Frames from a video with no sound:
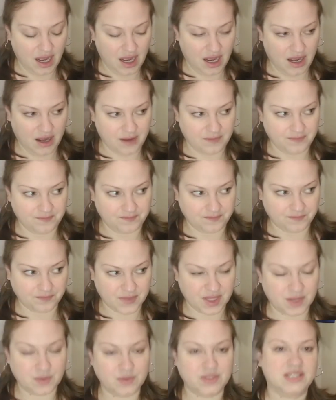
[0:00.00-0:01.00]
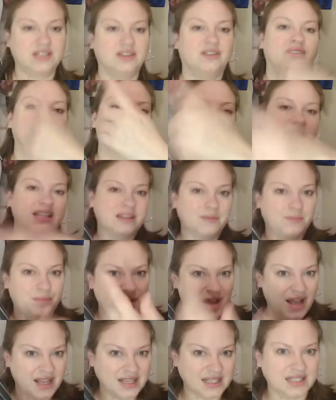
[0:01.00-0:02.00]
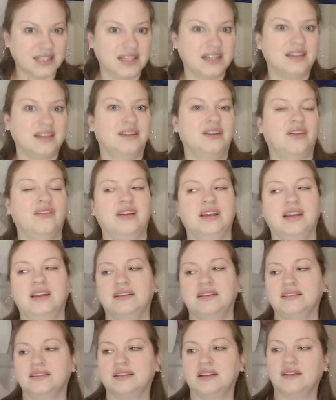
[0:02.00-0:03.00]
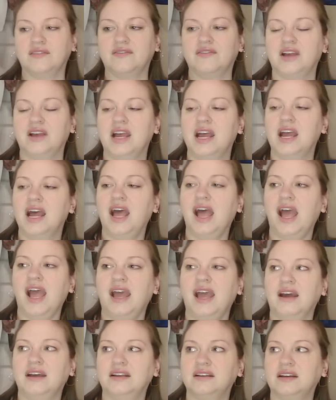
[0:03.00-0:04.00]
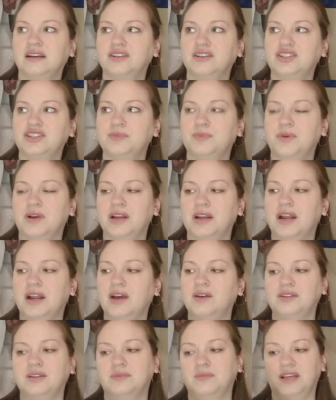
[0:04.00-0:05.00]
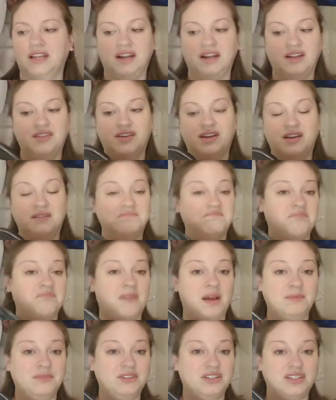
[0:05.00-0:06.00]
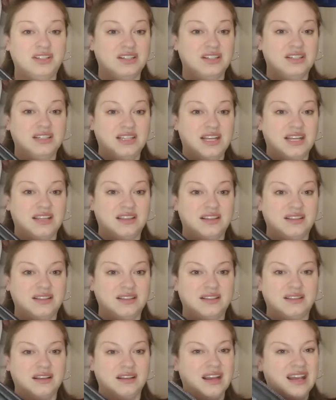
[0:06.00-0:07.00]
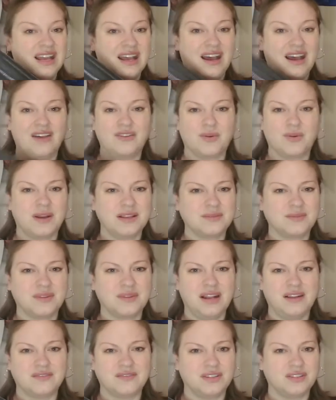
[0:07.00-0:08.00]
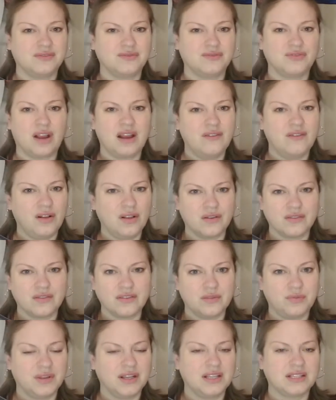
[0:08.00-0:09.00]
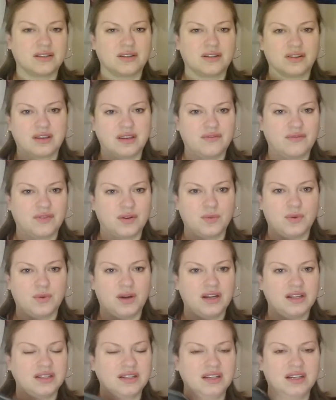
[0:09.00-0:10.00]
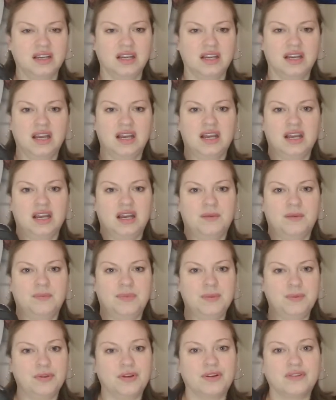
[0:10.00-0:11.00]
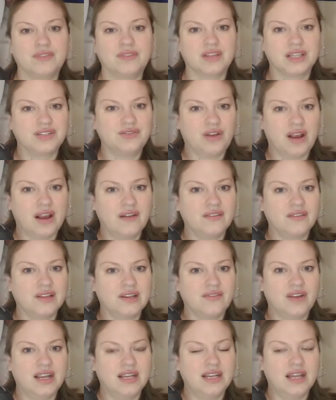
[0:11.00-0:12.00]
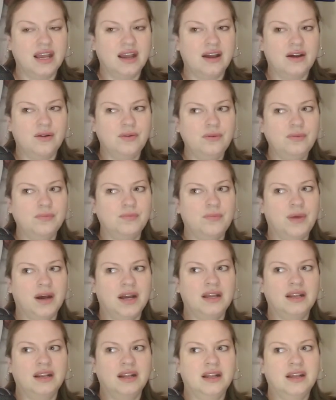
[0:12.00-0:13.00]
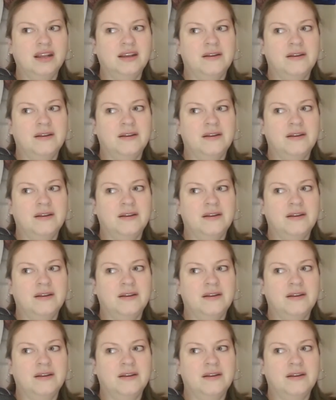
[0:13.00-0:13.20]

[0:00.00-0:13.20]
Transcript: And it was still in like the plastic and all that kind of stuff. And she brought it out to me, and I thought, I'm just gonna take this. Otherwise, I'm gonna have to drive all over the place looking for one. People aren't really traveling right now, but